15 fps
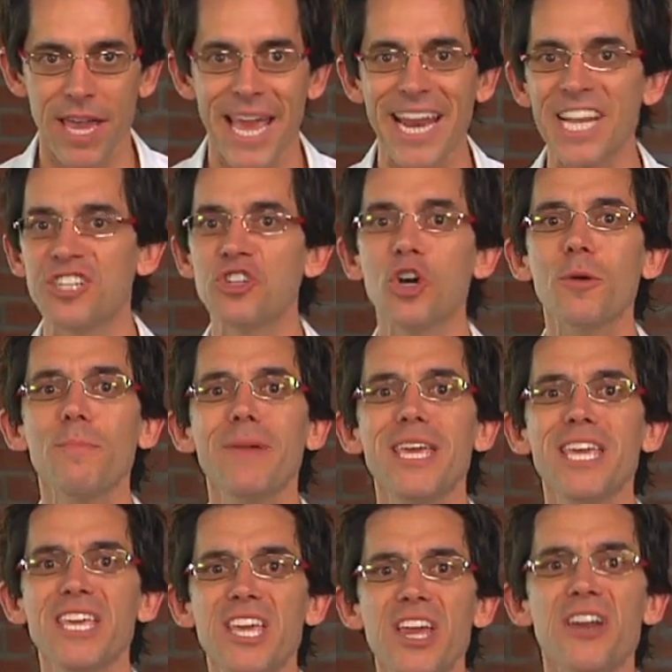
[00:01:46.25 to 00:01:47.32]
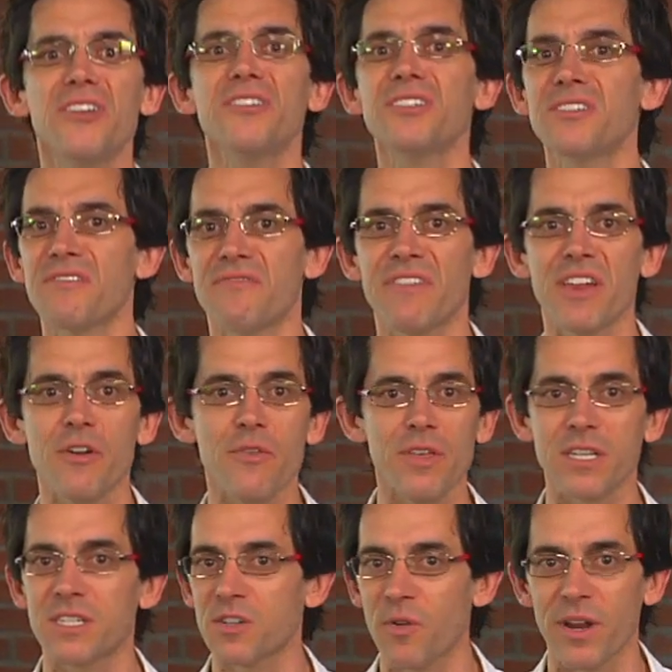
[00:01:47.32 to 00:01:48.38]
And it took me years to figure
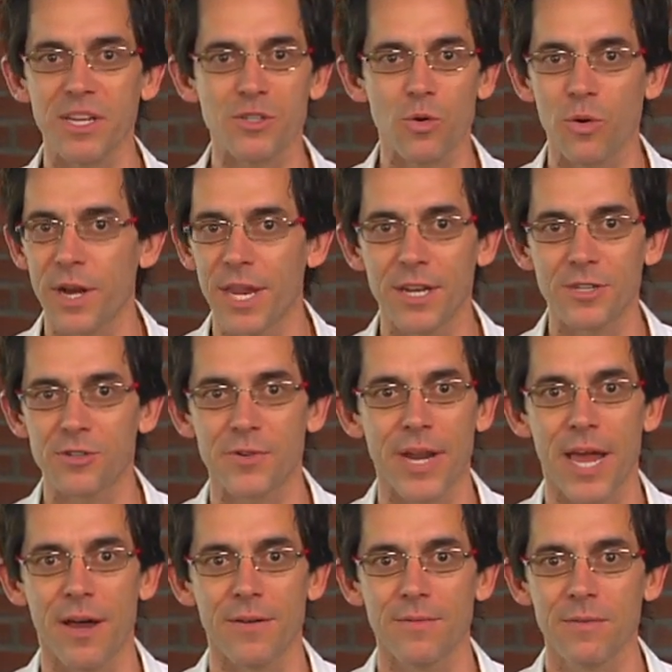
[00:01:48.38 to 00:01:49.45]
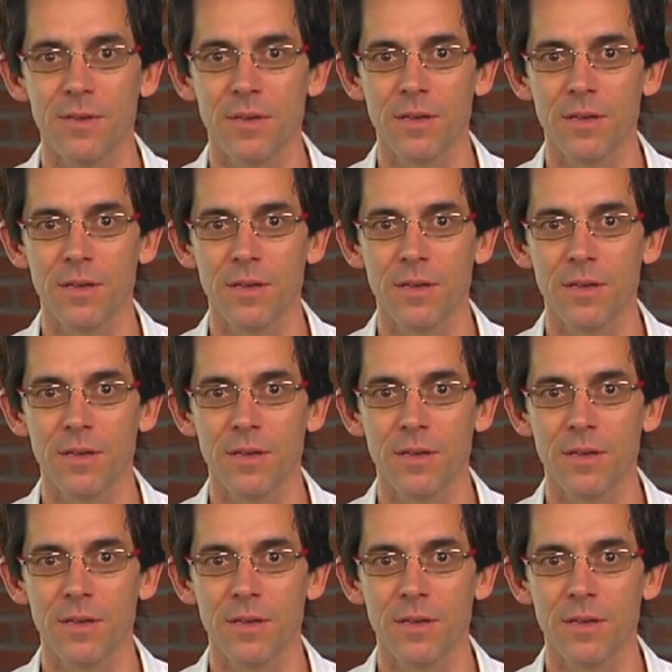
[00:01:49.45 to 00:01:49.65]
this credit scoring industry out.